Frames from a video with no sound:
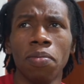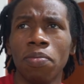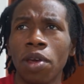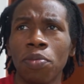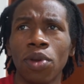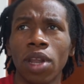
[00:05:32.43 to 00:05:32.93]

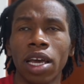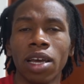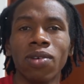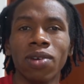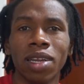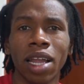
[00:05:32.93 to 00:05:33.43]
People
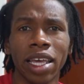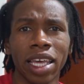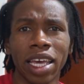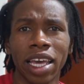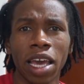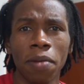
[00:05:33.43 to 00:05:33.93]

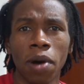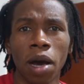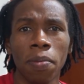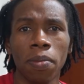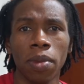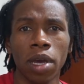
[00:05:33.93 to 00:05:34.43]
liking hip
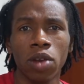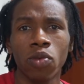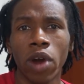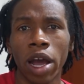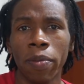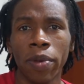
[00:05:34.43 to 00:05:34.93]
hop and
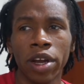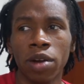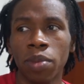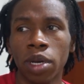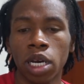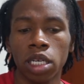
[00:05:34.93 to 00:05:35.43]
rap here
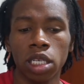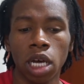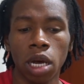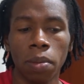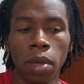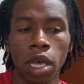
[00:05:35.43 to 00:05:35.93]
because
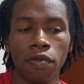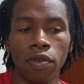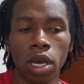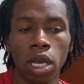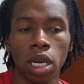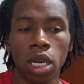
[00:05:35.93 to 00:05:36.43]

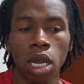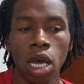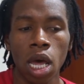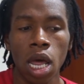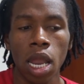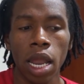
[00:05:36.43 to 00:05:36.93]
even
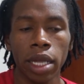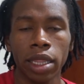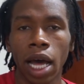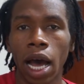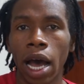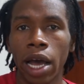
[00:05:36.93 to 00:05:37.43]
like
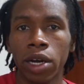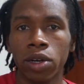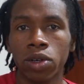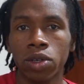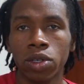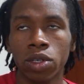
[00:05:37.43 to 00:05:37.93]
the
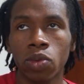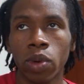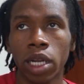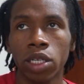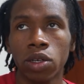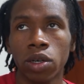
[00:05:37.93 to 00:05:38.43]
idols,
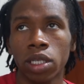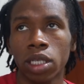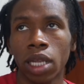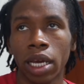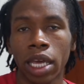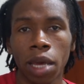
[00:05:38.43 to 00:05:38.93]
when they do it,
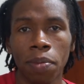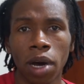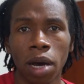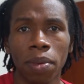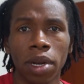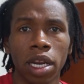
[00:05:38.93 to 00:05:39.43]
it's like hip
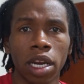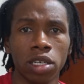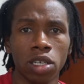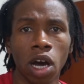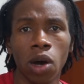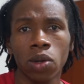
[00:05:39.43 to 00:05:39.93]
hop, and then
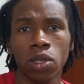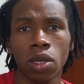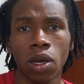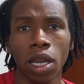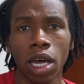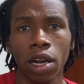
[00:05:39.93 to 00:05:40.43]
there's
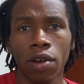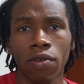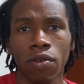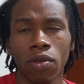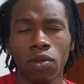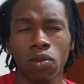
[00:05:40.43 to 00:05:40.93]
also a lot
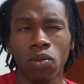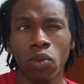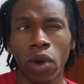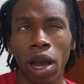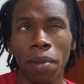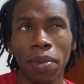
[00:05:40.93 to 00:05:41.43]
of
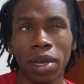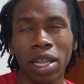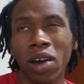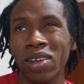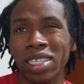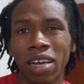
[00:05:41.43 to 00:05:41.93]
rapping.
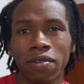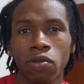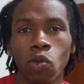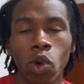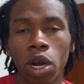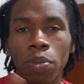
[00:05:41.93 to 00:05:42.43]
They always
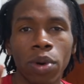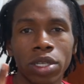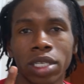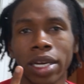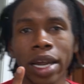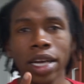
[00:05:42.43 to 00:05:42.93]
have one
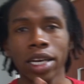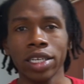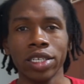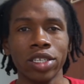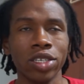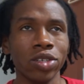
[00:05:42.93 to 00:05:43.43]
person that
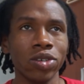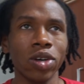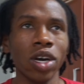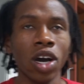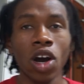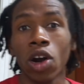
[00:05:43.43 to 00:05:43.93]
could do
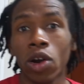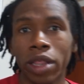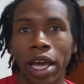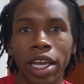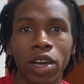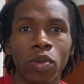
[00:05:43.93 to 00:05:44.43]
or
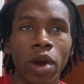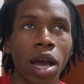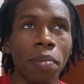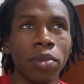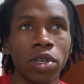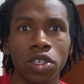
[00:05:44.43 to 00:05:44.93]
that can
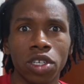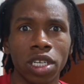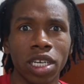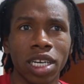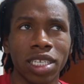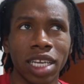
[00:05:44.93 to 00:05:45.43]
rap
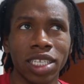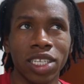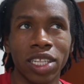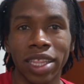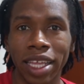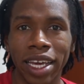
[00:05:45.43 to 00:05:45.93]
usually, because that's
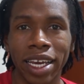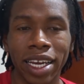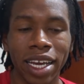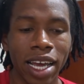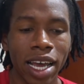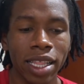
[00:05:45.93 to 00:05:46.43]
the
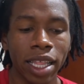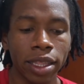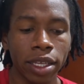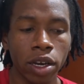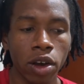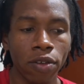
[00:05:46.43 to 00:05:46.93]
thing that
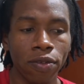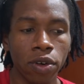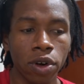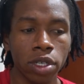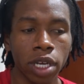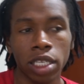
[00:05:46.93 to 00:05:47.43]
they go
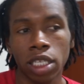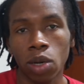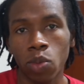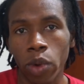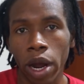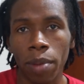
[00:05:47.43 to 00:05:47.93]
for, is like
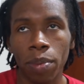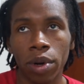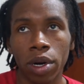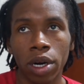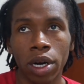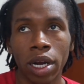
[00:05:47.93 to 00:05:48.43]
some
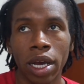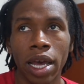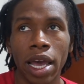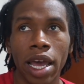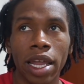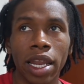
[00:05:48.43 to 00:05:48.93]
rapper
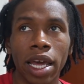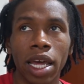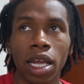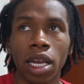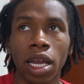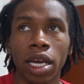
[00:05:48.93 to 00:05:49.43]
and
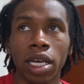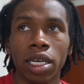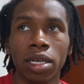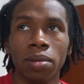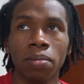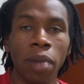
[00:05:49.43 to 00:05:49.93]
then
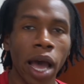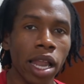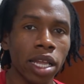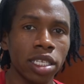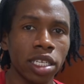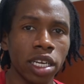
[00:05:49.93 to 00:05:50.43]
like
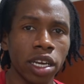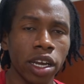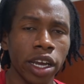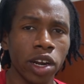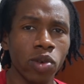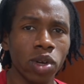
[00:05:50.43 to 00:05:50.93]
ballads
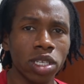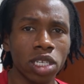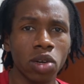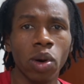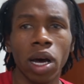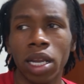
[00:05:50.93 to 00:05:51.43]
here once
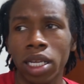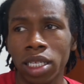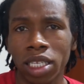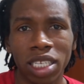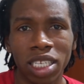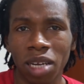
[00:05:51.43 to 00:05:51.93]
in a while
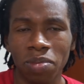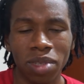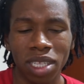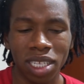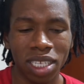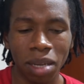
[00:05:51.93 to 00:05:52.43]
and
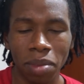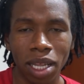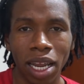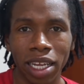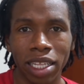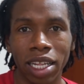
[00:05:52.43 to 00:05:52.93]

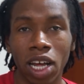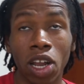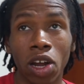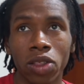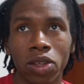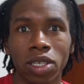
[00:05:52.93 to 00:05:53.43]
something like
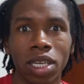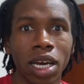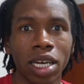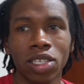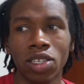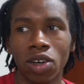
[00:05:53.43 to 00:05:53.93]
along those
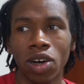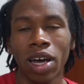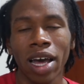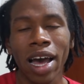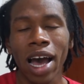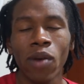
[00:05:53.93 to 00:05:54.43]
lines. So
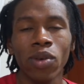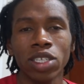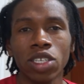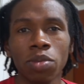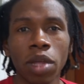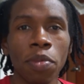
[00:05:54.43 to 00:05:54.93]
I would
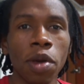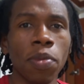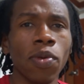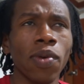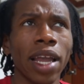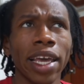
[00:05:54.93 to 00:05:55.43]
assume that
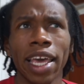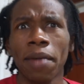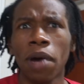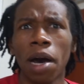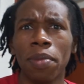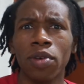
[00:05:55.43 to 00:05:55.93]
people will like
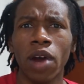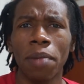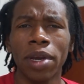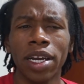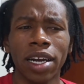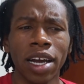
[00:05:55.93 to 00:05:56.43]
hip hop and
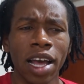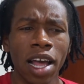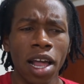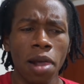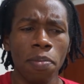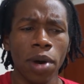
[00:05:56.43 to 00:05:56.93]
rap here.
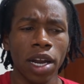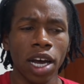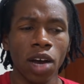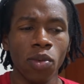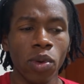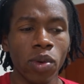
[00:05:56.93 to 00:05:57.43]
But
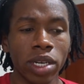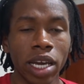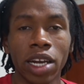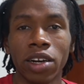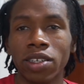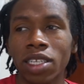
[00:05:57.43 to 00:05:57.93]
we went
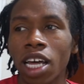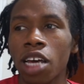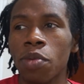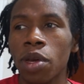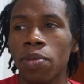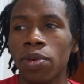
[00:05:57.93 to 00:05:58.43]
down there. There's a lot
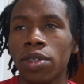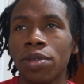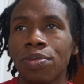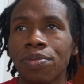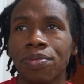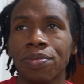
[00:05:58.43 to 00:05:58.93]
of
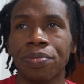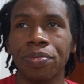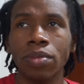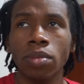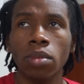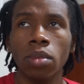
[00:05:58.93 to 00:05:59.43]
people.
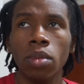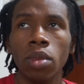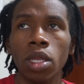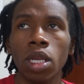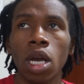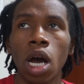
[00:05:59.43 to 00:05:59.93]

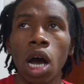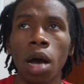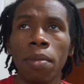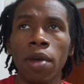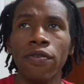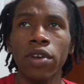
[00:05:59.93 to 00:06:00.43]

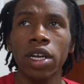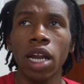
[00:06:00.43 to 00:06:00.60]
If you're